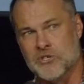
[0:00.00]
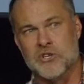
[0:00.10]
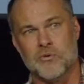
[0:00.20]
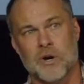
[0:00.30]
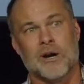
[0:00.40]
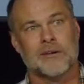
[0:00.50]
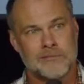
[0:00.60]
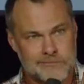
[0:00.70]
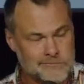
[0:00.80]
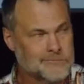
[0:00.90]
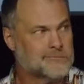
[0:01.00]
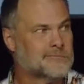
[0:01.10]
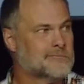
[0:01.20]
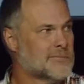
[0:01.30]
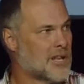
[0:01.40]
those who were
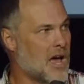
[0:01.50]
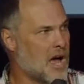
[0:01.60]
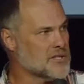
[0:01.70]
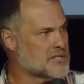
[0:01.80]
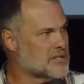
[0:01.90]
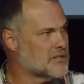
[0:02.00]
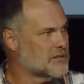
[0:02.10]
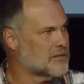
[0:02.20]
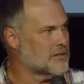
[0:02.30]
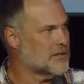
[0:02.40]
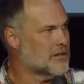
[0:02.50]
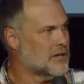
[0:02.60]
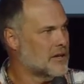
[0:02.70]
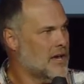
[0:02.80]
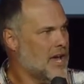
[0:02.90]
lost.
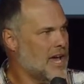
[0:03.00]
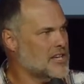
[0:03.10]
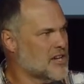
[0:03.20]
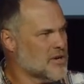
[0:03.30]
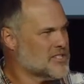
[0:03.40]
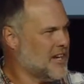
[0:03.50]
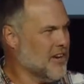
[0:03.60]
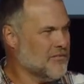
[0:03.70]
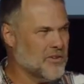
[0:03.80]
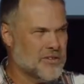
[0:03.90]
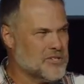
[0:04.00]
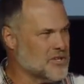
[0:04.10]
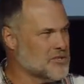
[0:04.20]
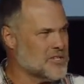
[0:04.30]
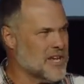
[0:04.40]
And you know what's careful in
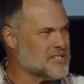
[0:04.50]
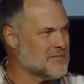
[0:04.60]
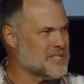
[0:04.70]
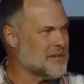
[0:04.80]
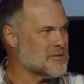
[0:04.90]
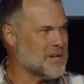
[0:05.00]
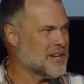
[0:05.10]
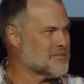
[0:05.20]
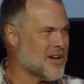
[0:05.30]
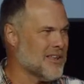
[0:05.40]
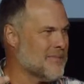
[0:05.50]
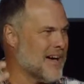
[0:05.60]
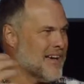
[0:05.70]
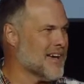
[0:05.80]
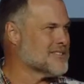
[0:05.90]
the church today? Sometimes it becomes all
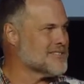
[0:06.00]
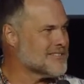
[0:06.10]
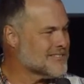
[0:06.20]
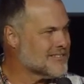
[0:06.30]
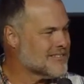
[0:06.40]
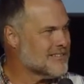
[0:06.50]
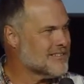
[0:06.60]
about us.